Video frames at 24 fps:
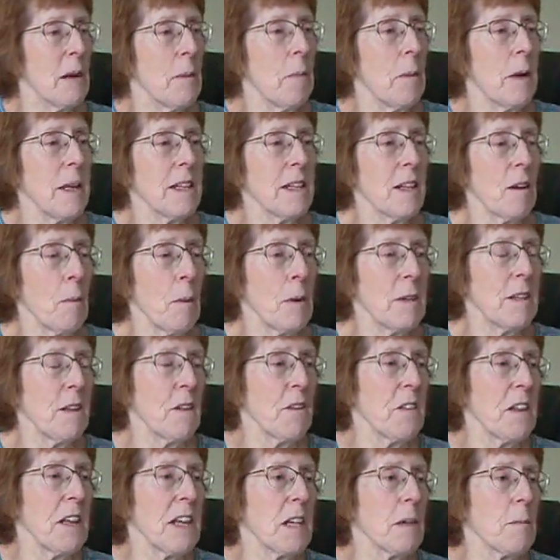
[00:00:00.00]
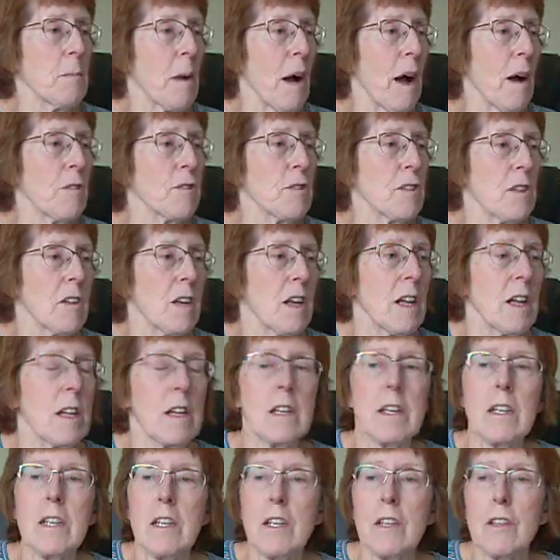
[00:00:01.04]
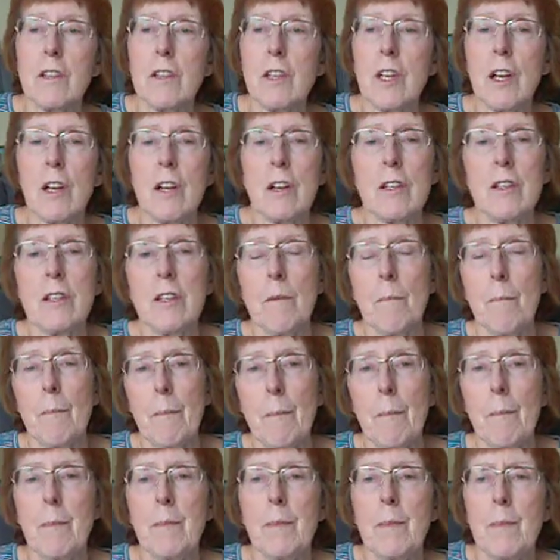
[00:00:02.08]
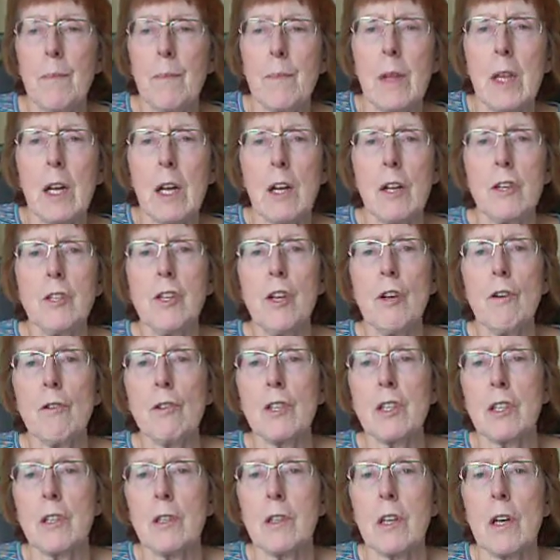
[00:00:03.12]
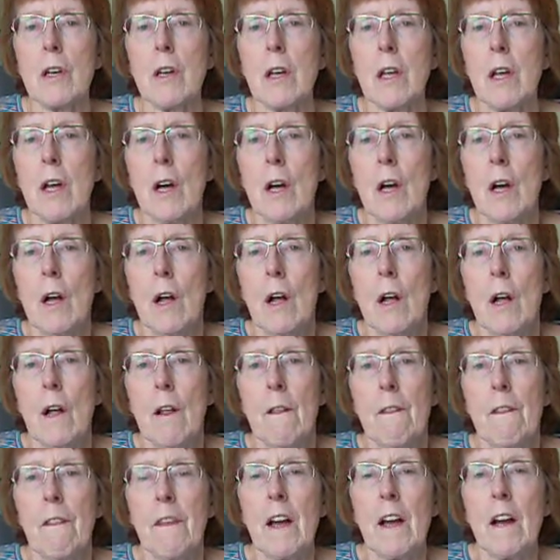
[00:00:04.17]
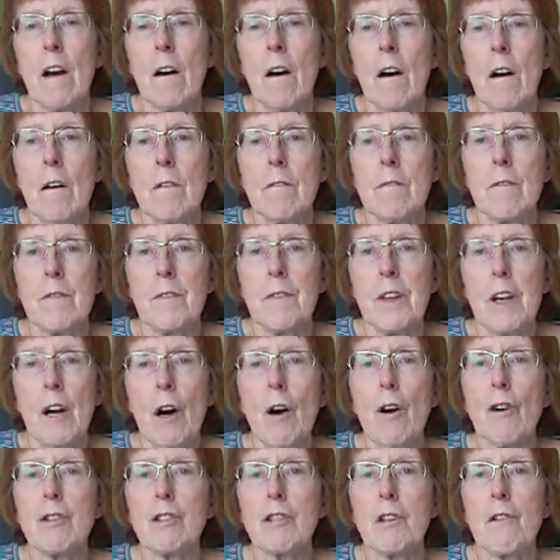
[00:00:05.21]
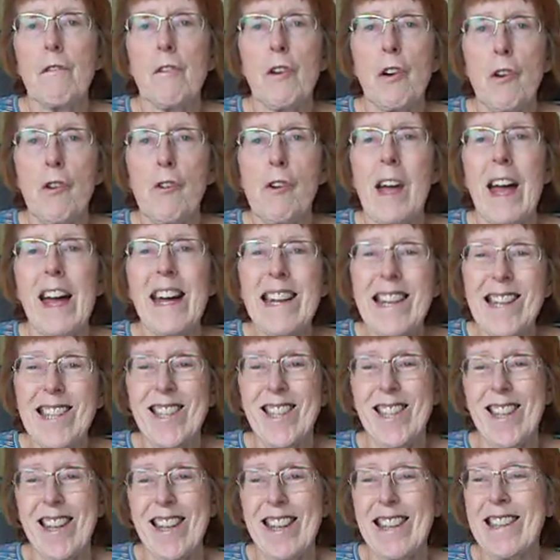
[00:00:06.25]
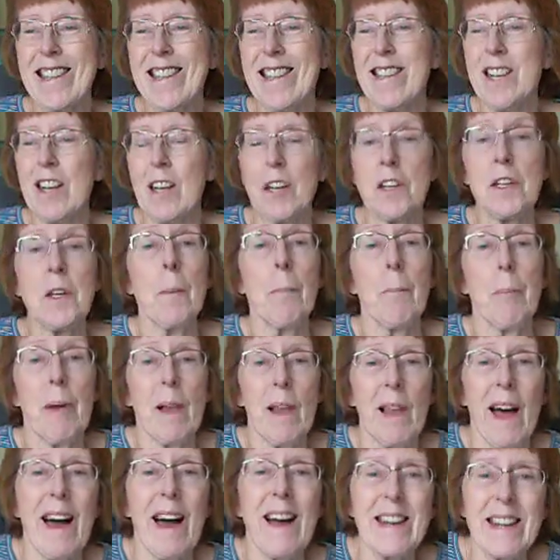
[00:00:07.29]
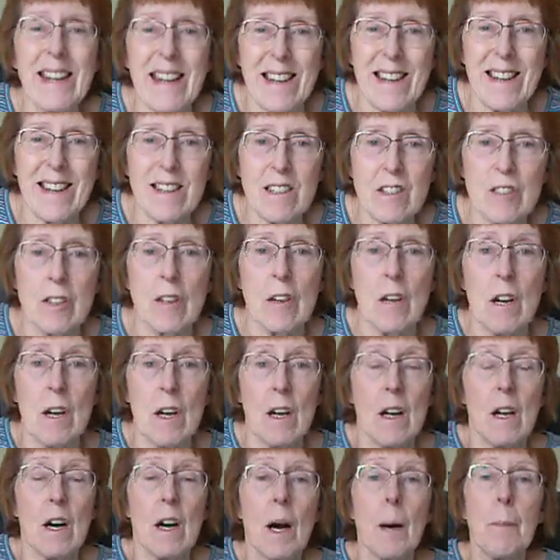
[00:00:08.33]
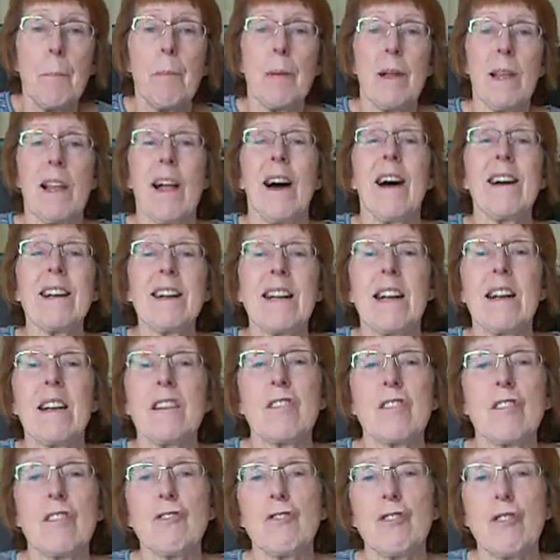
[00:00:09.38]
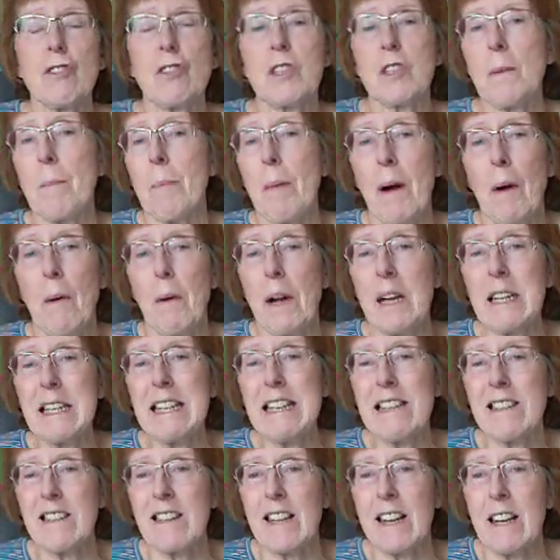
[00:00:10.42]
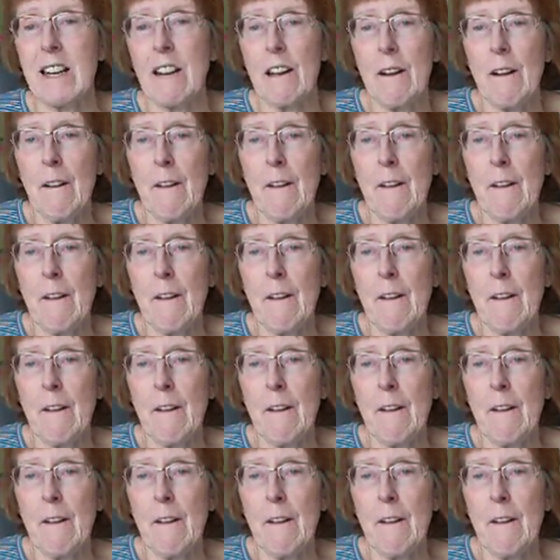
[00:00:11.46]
mean, you know, when you think about it, you can use the art of creating. You can apply it to just about anything.